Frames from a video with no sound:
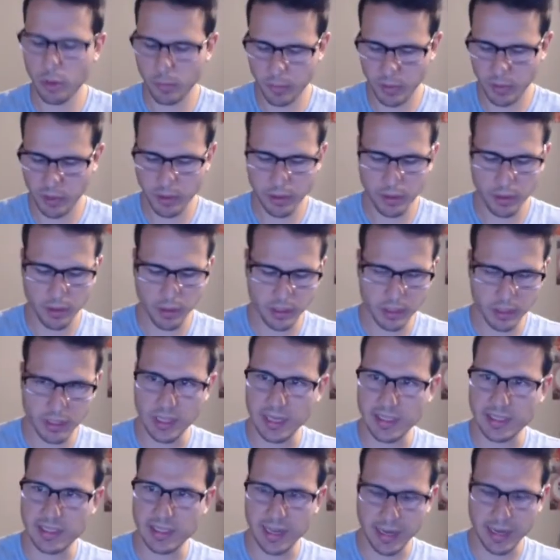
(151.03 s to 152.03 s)
button,
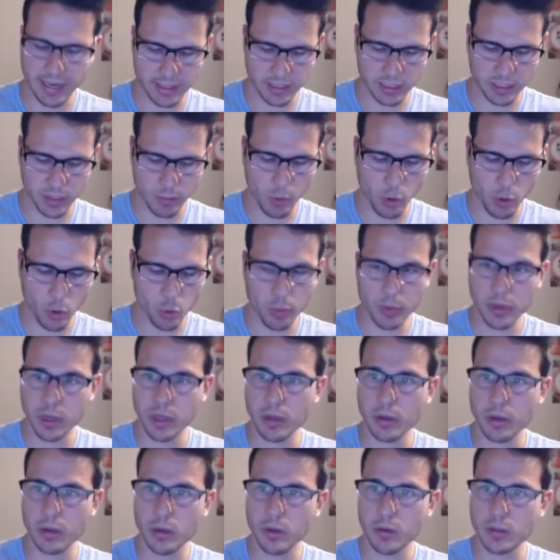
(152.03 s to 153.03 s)
let's add some opening
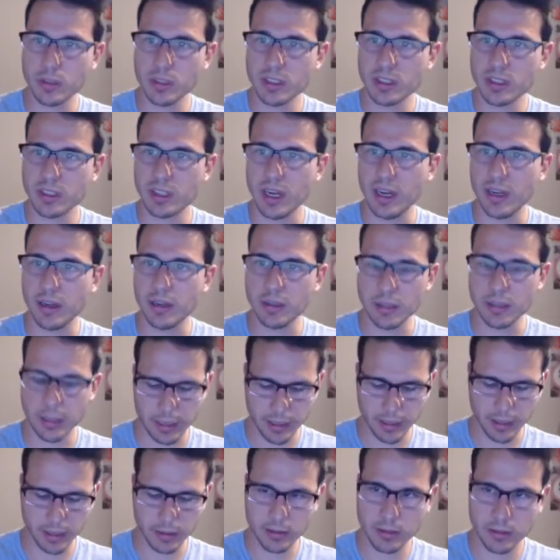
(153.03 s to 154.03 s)
and closing style
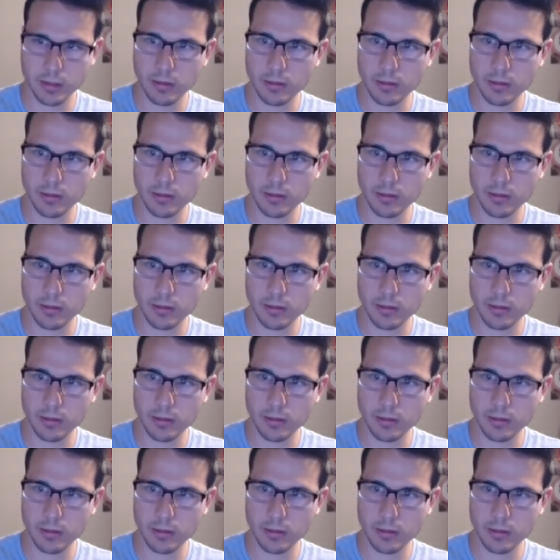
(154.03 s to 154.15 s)
tags.